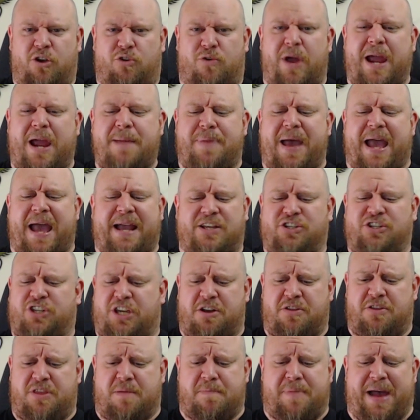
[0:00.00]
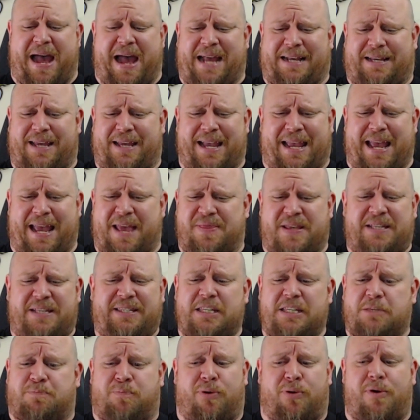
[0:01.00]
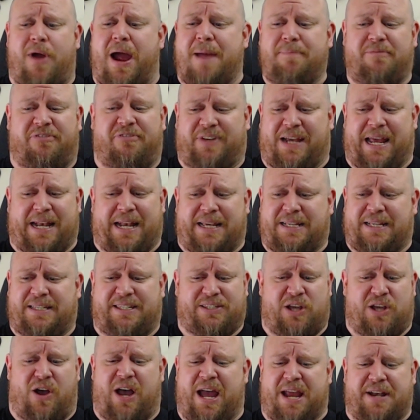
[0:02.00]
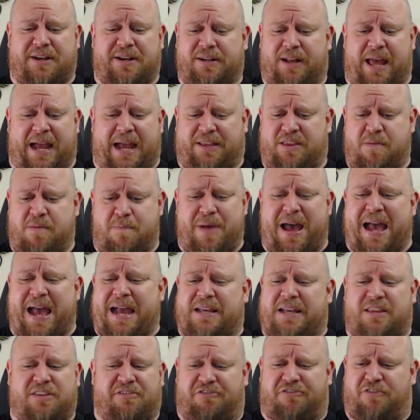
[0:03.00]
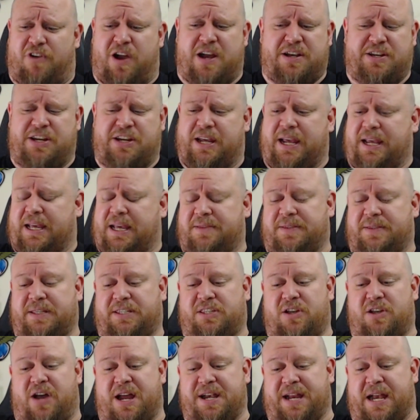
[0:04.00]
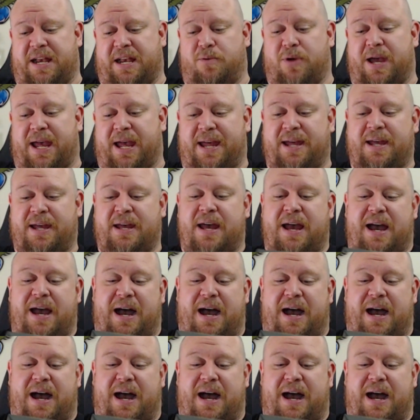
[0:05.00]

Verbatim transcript: Great packaging on the back. Again, this is prime for getting signed. Like the back, the front, you could get this signed anywhere.